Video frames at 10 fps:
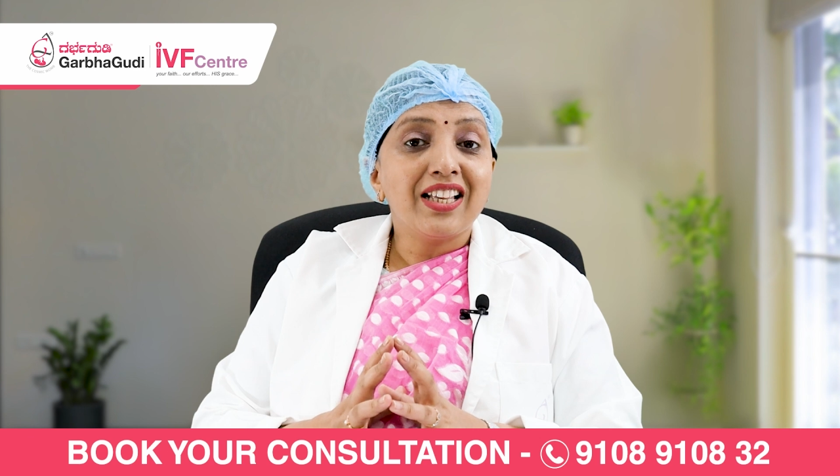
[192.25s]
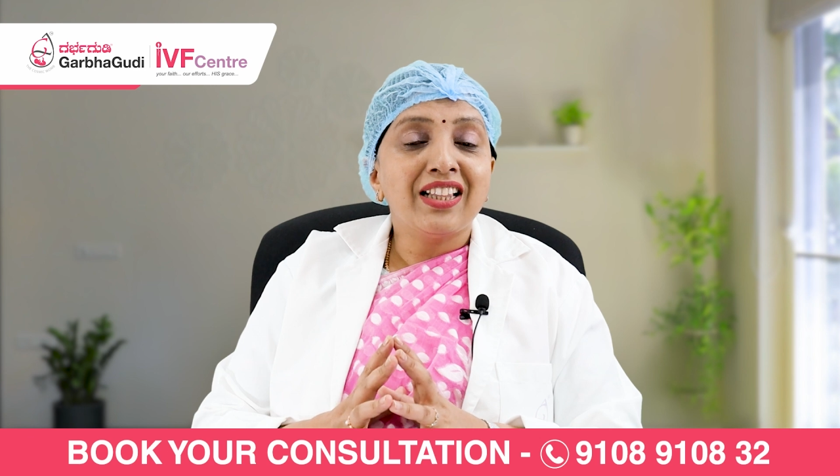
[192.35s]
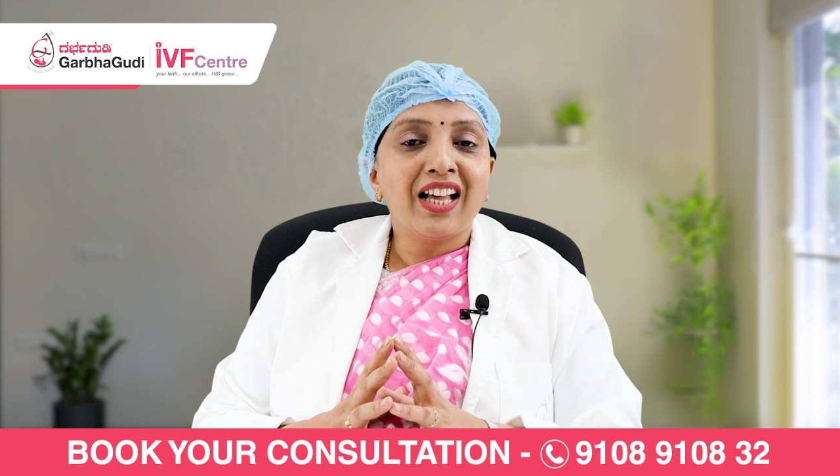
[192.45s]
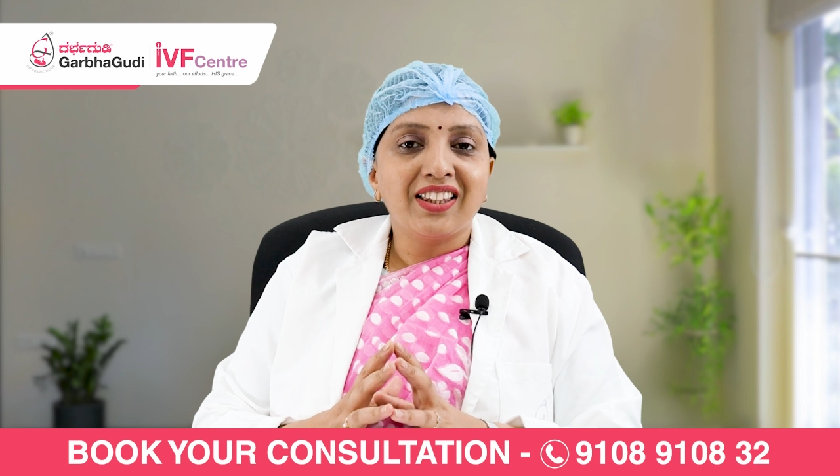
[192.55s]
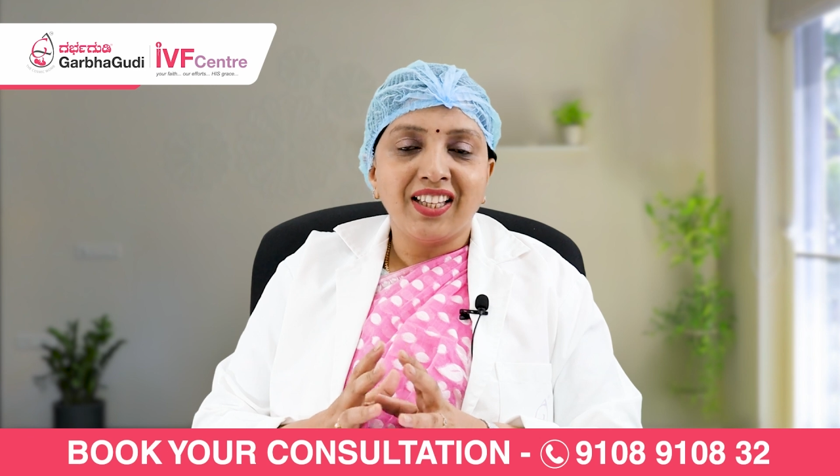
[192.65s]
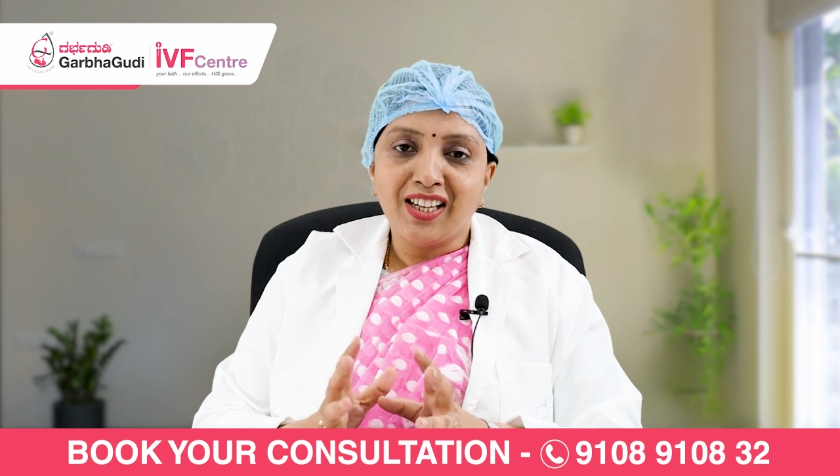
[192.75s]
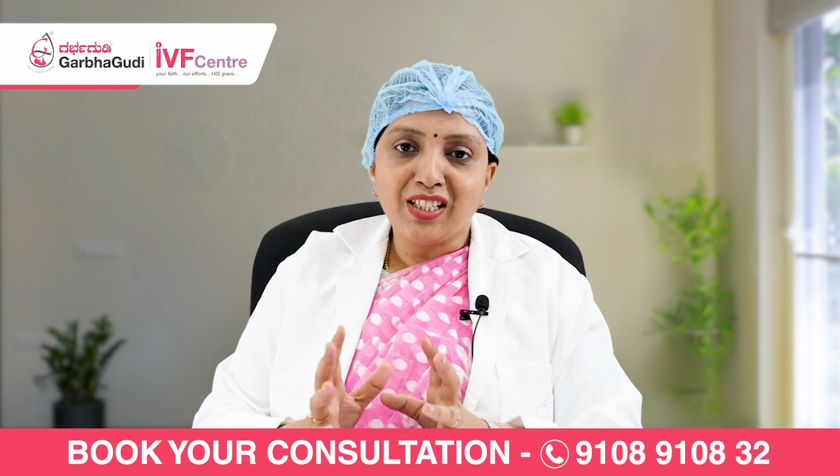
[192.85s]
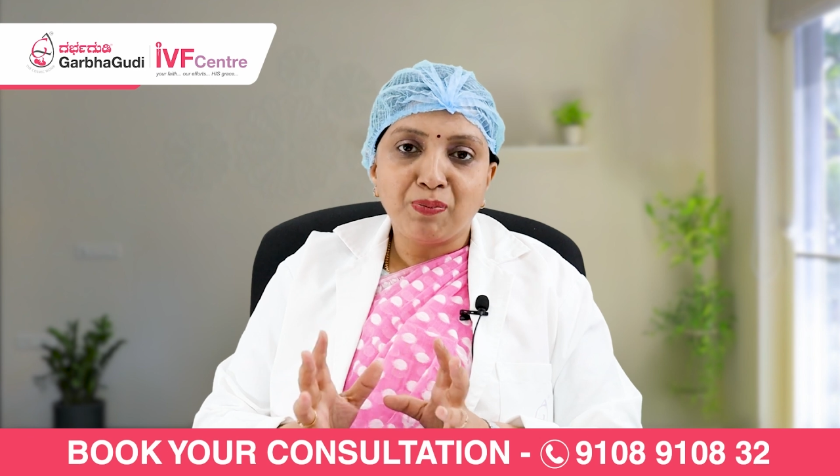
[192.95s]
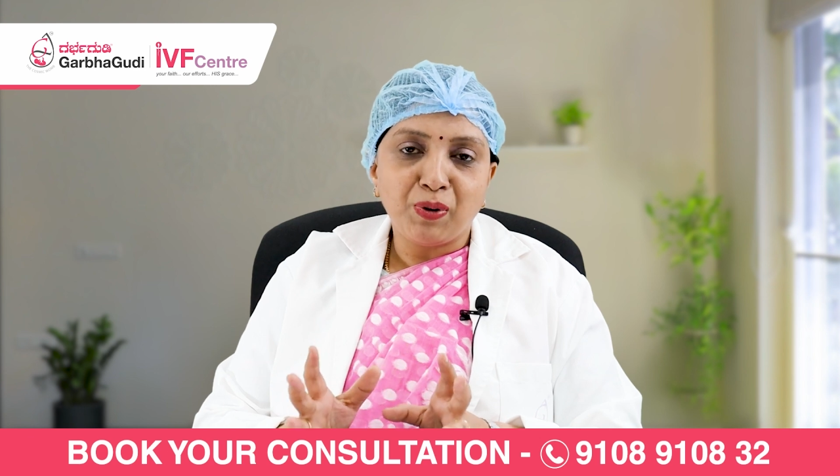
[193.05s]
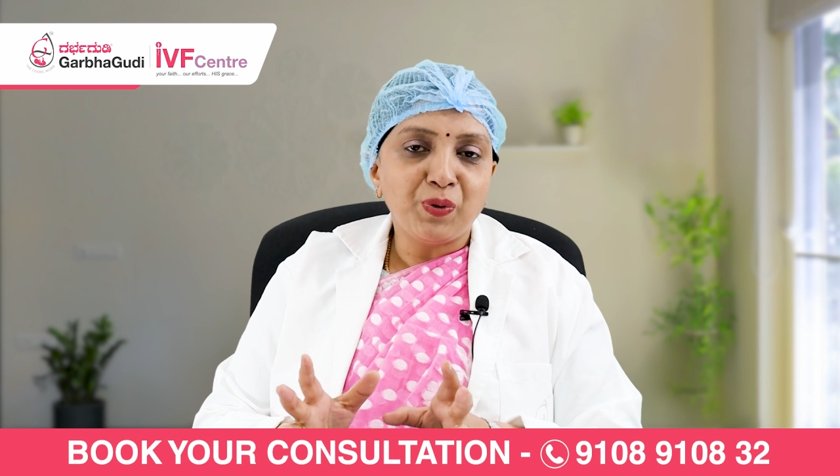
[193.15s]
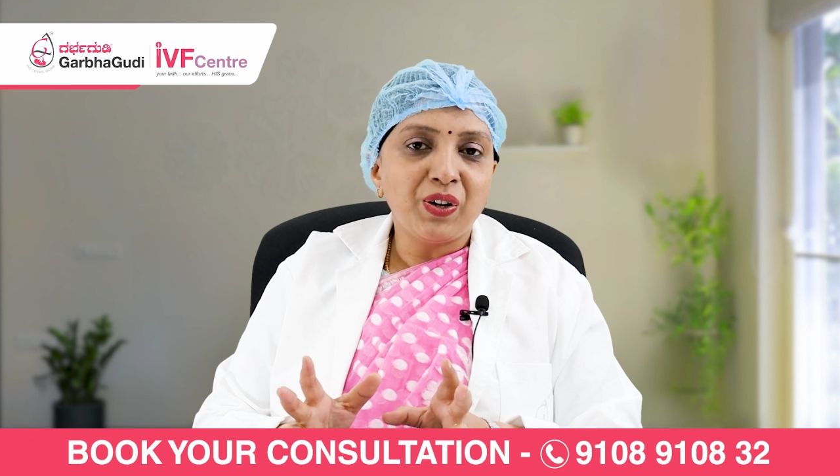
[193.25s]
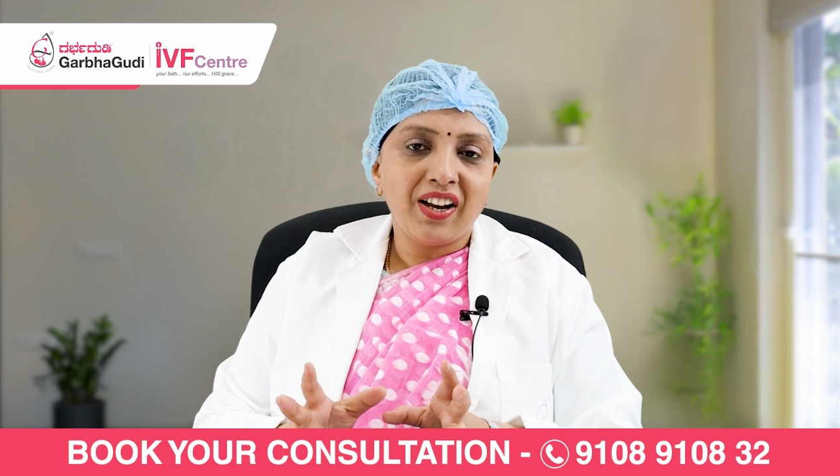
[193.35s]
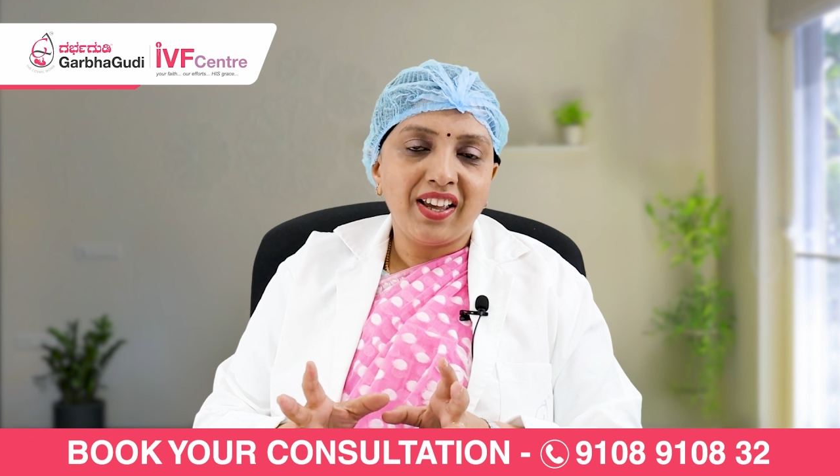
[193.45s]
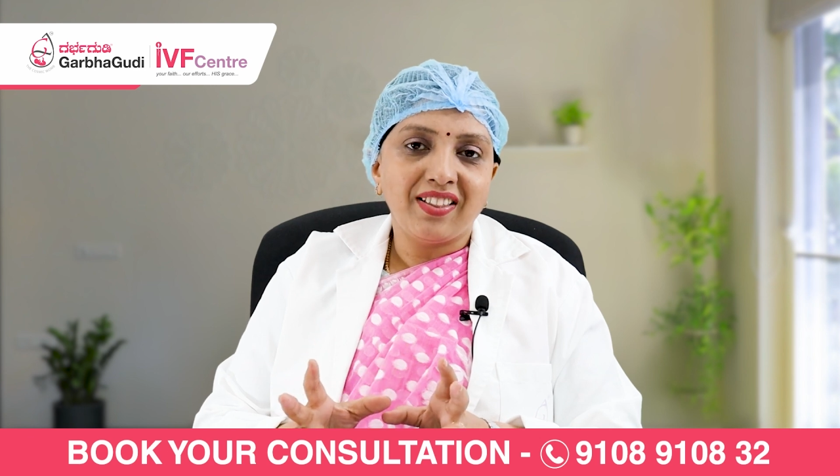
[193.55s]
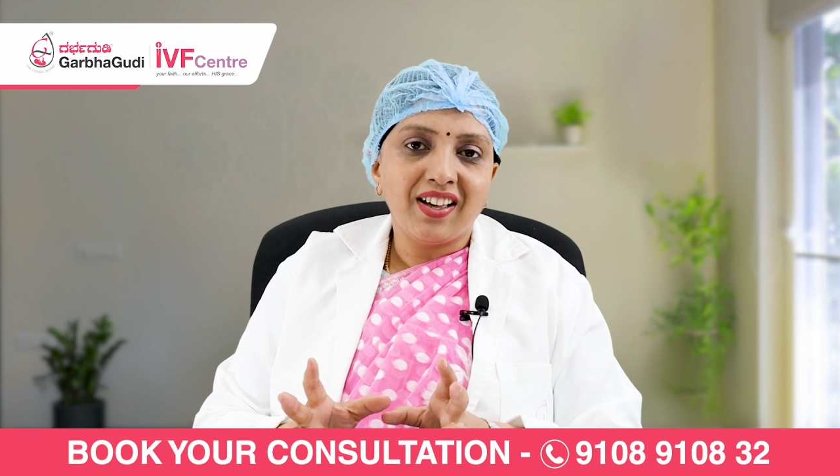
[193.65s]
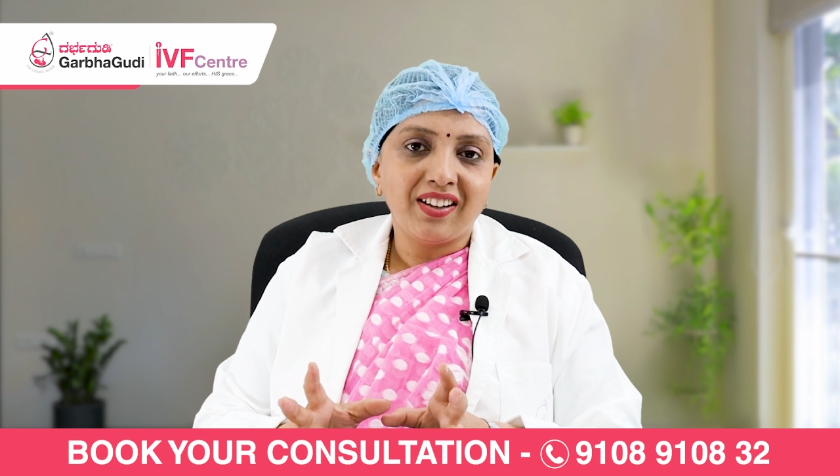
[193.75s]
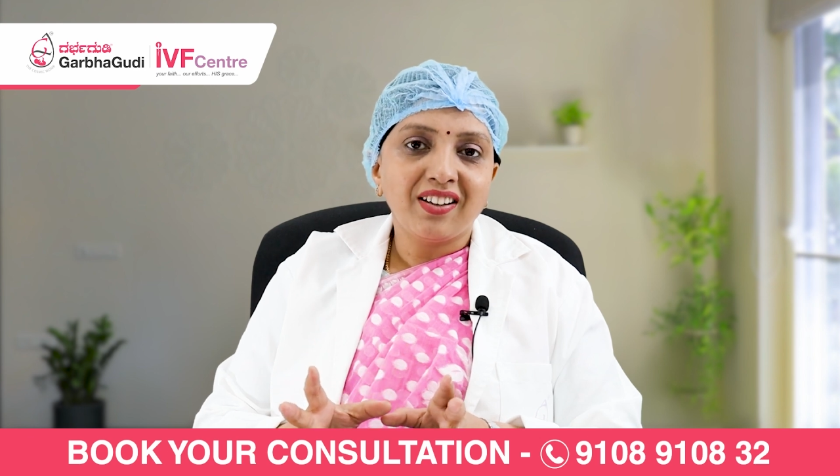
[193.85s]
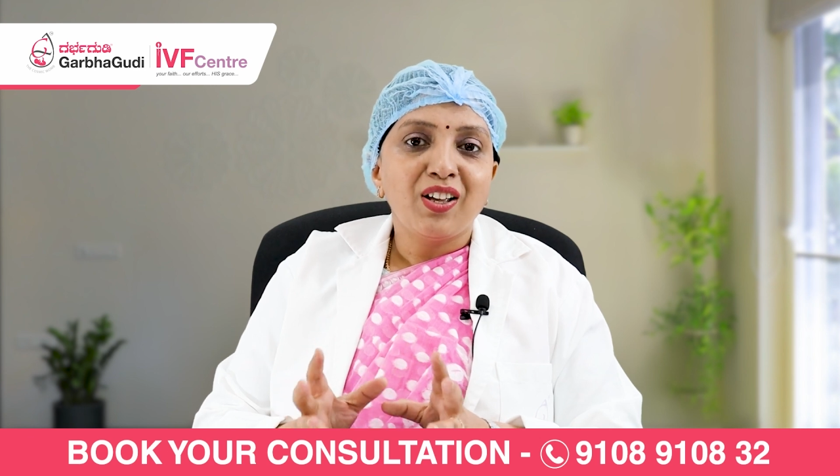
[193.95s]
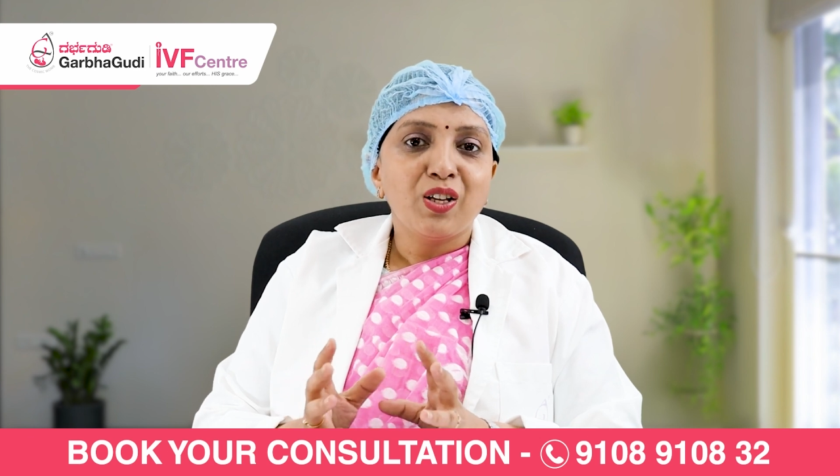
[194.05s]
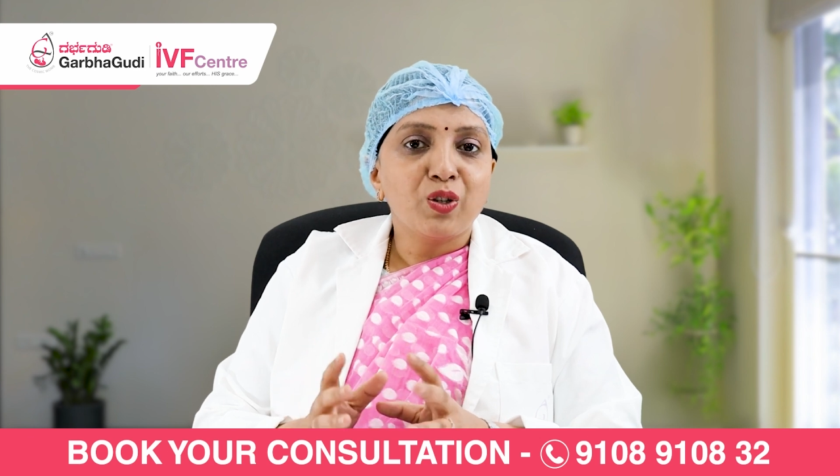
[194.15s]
Nothing is proven like that.